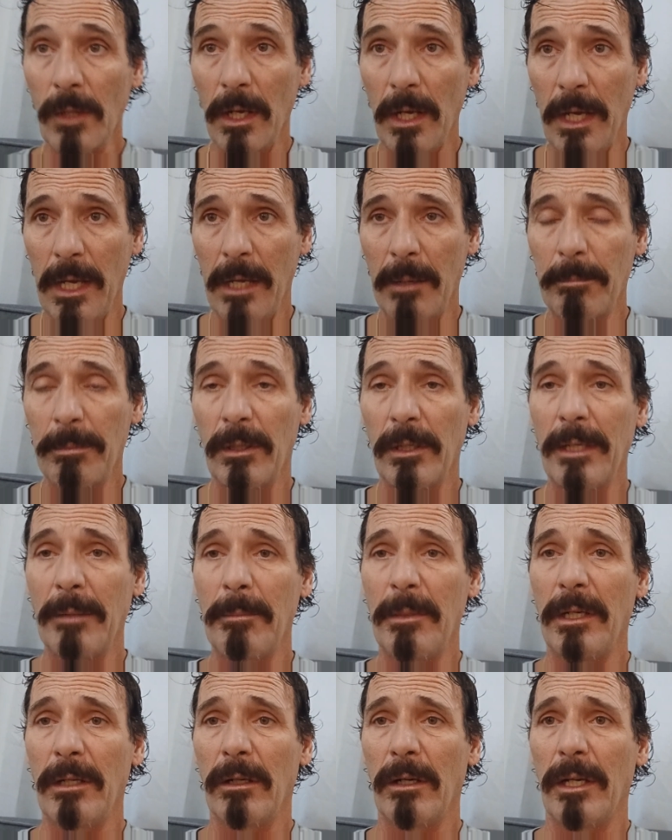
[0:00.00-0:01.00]
And believe
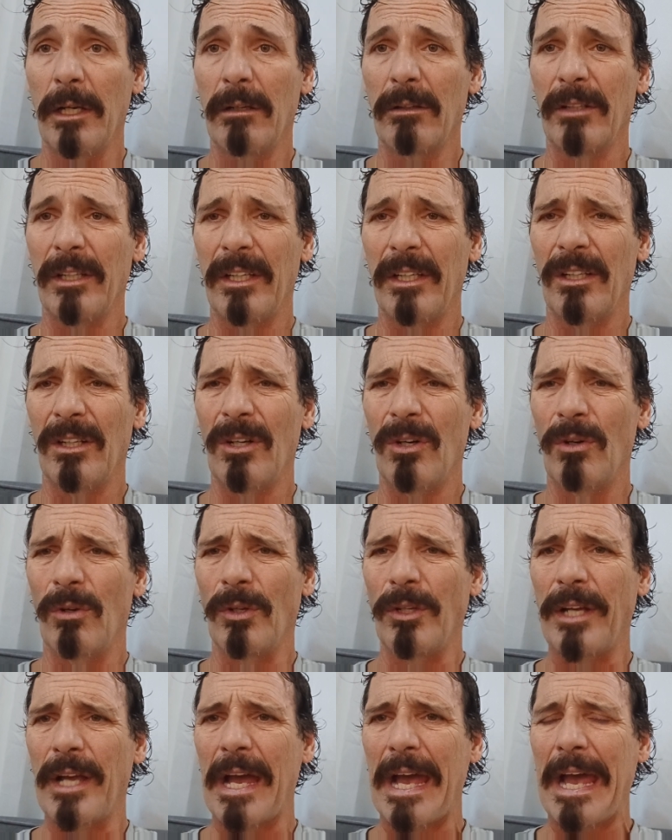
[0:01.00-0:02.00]
me, it'll get a hold
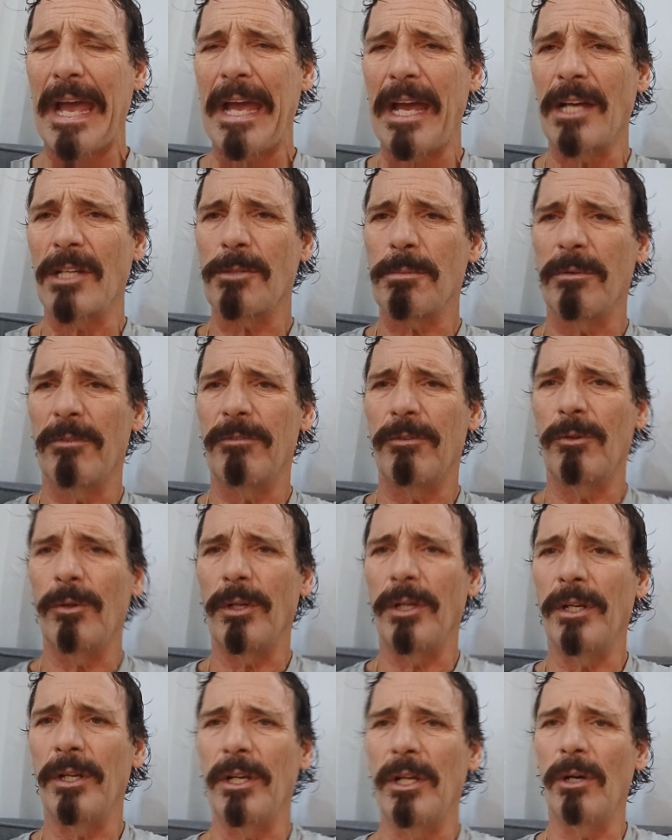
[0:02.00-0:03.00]
of your ass before
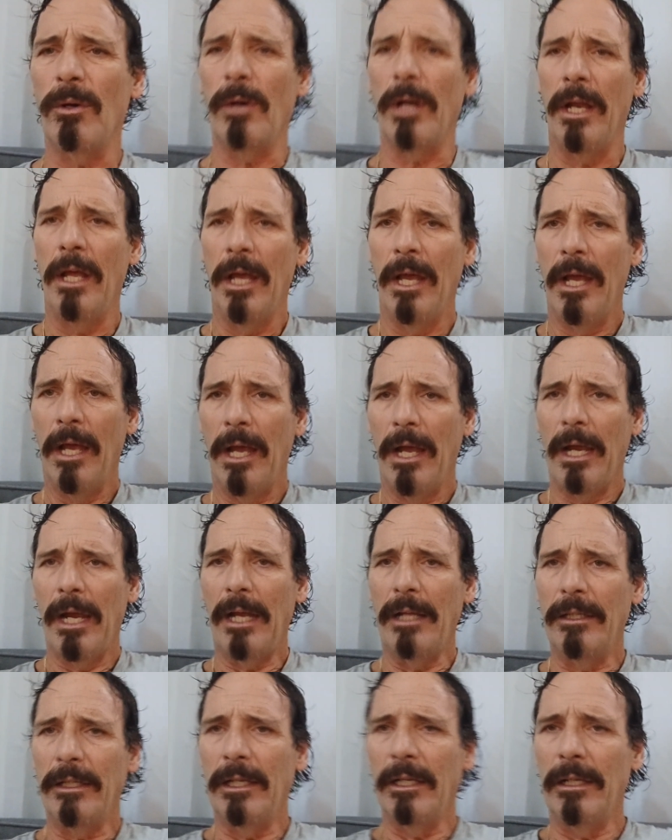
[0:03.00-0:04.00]
you know it.
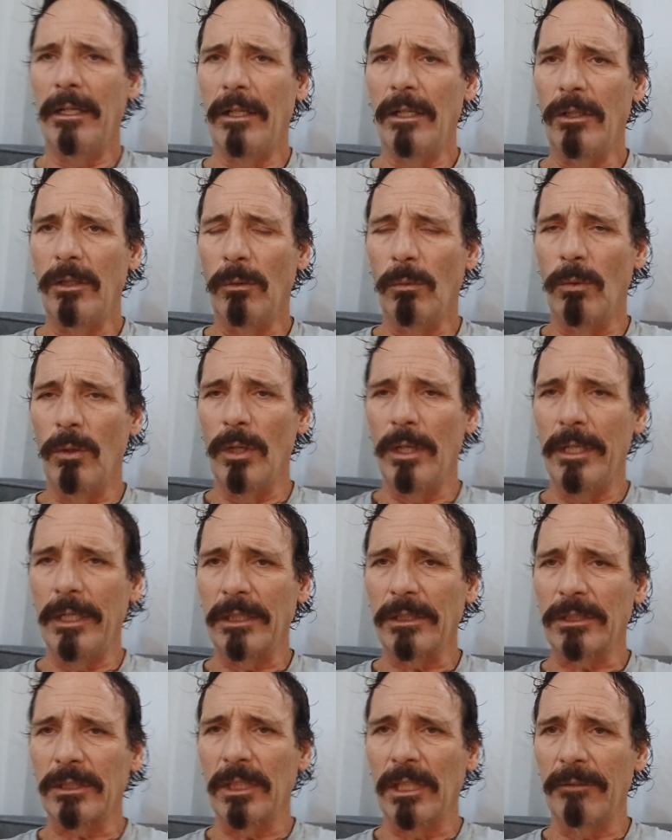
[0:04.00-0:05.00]
And then the one
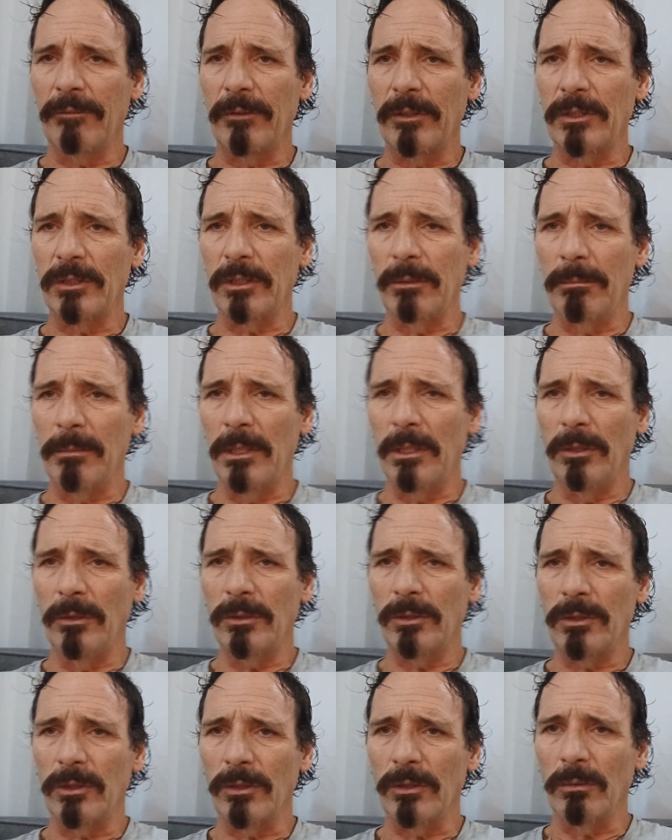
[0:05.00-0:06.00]
that suffers the
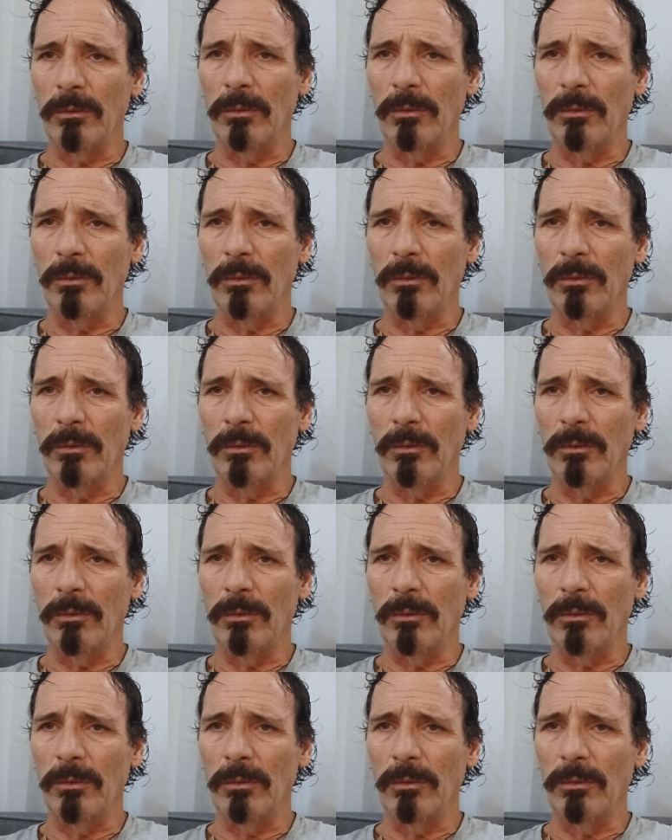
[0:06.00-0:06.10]
most are the